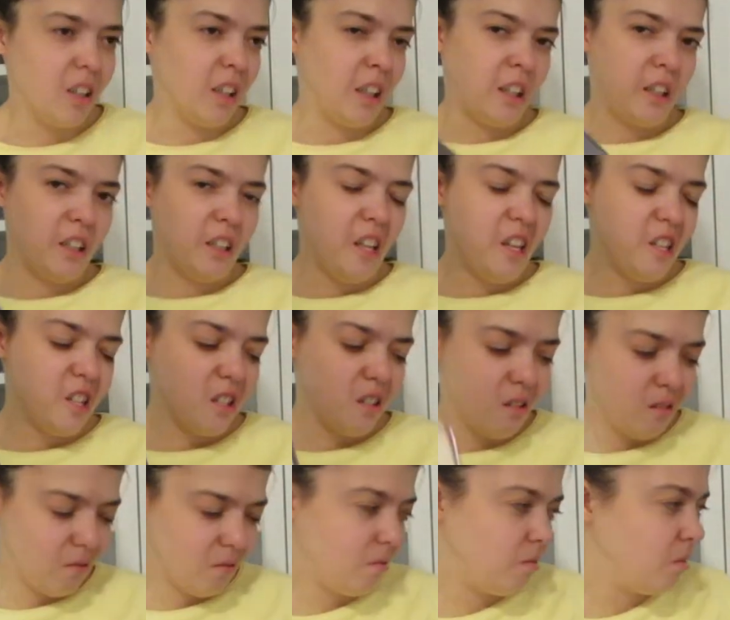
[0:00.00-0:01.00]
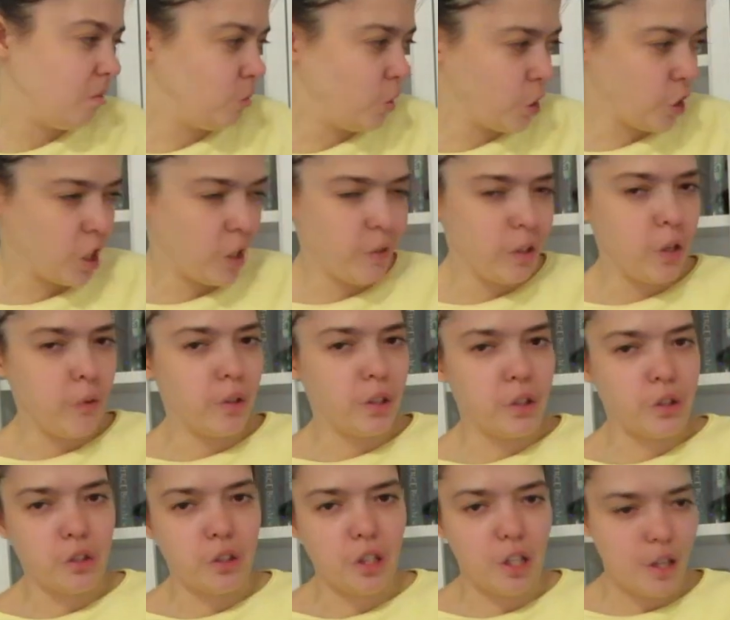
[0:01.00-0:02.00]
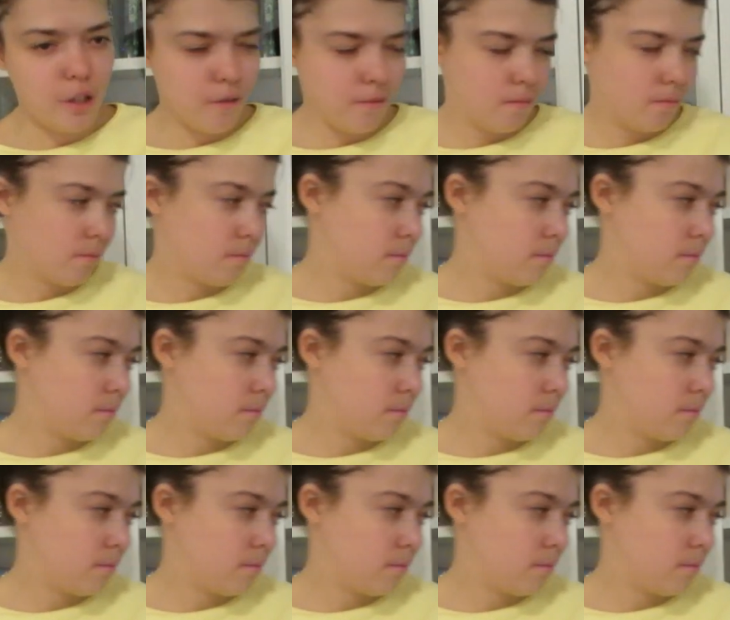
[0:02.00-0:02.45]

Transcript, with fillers: or cursed, whichever you want to see it.